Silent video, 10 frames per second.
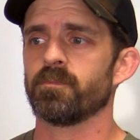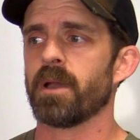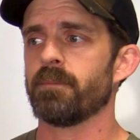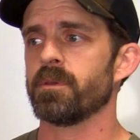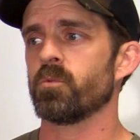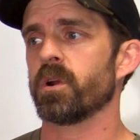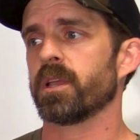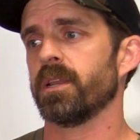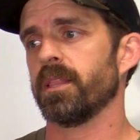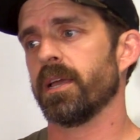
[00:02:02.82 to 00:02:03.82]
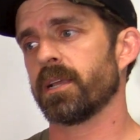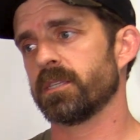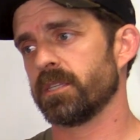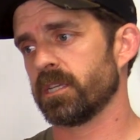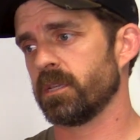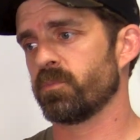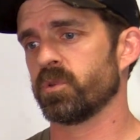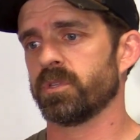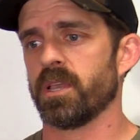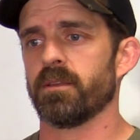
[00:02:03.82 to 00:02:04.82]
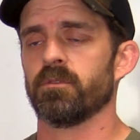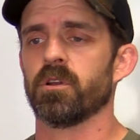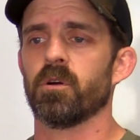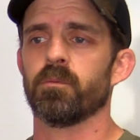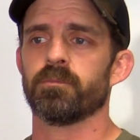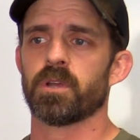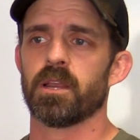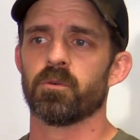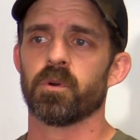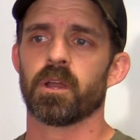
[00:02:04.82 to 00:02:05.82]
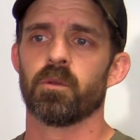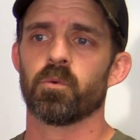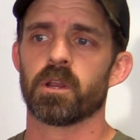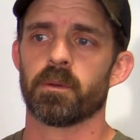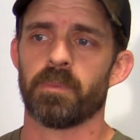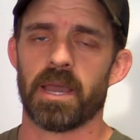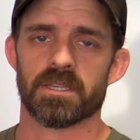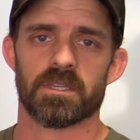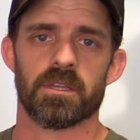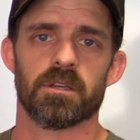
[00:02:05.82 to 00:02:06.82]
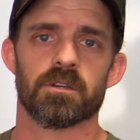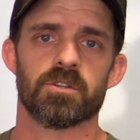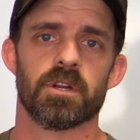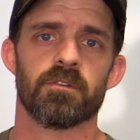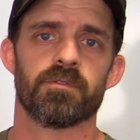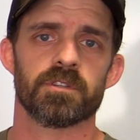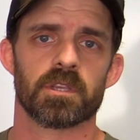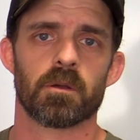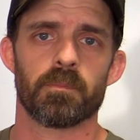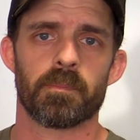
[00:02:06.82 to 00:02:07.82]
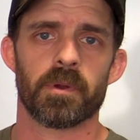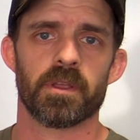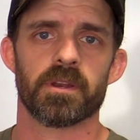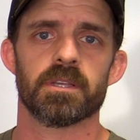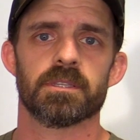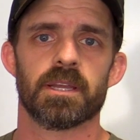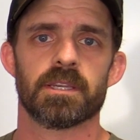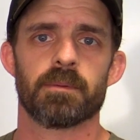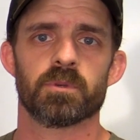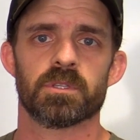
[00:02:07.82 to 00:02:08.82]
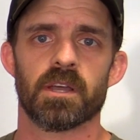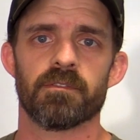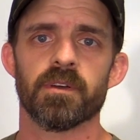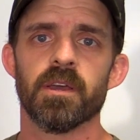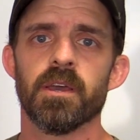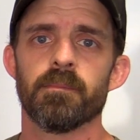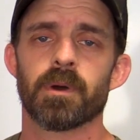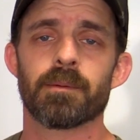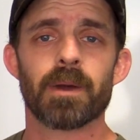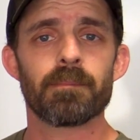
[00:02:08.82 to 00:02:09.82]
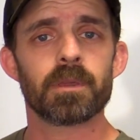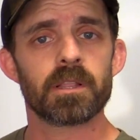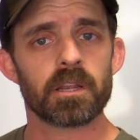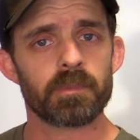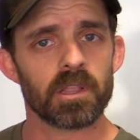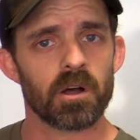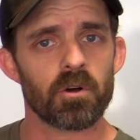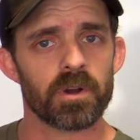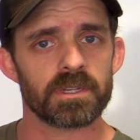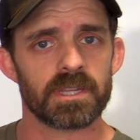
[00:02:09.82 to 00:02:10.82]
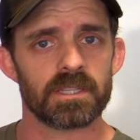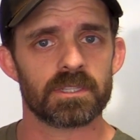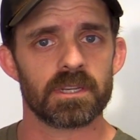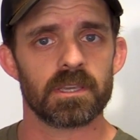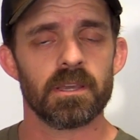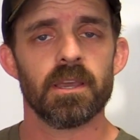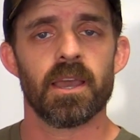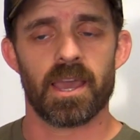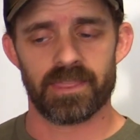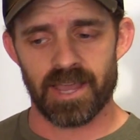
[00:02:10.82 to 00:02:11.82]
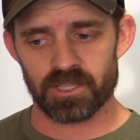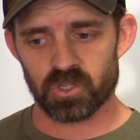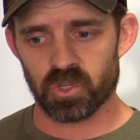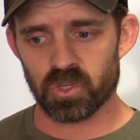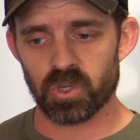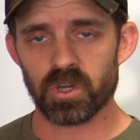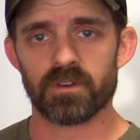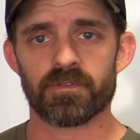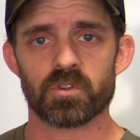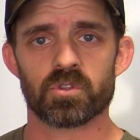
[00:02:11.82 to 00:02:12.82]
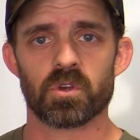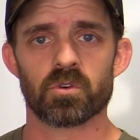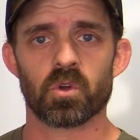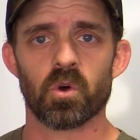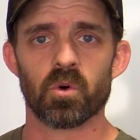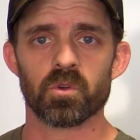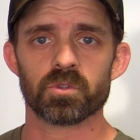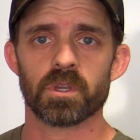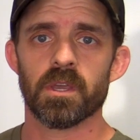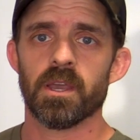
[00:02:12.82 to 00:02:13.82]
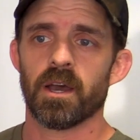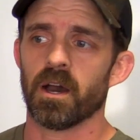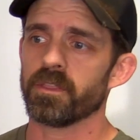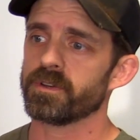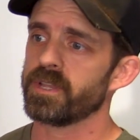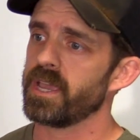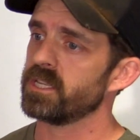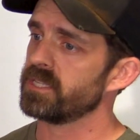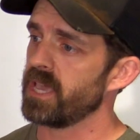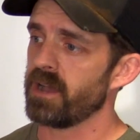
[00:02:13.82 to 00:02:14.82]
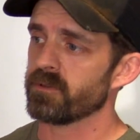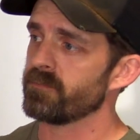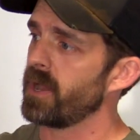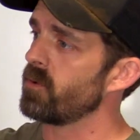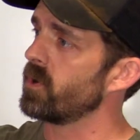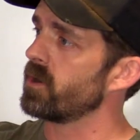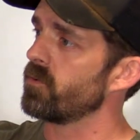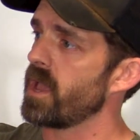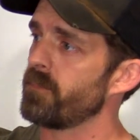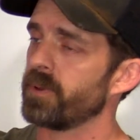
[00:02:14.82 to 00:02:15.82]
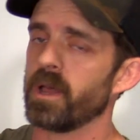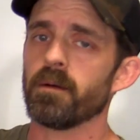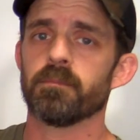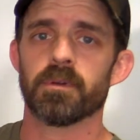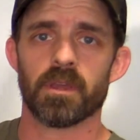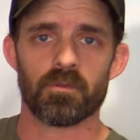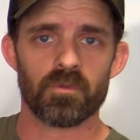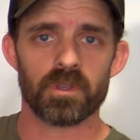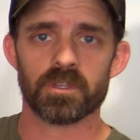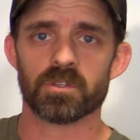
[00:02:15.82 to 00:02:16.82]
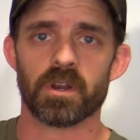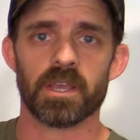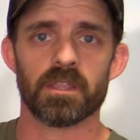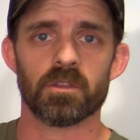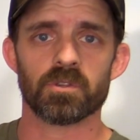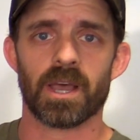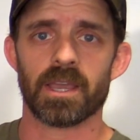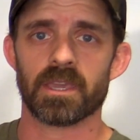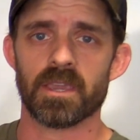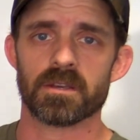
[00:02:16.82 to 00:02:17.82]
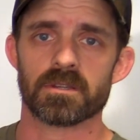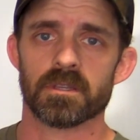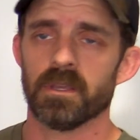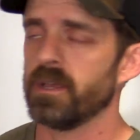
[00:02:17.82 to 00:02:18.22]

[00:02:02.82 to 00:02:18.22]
we might be working at like a 60%, trying to work on work capacity or general physical preparedness, that type of stuff. But it might be a little bit lower intensity, and that's good for certain goals. Other days, we might want to ramp it up and really start hitting those high gears.